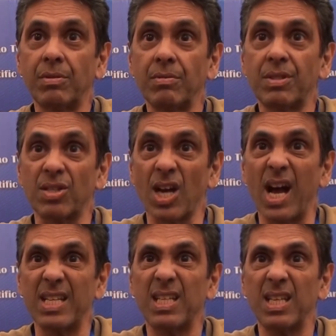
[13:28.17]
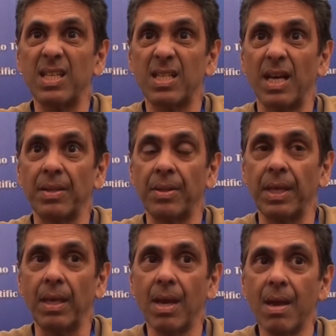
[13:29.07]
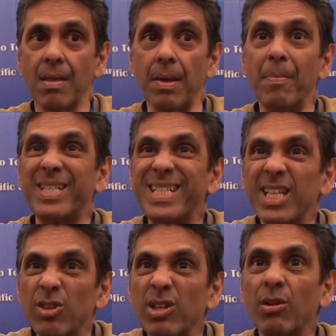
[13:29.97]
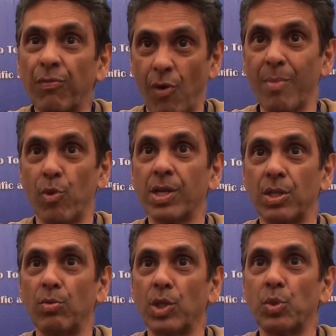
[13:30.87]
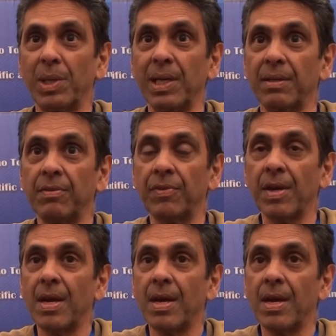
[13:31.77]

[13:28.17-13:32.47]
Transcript: societies and the material frameworks in which we live,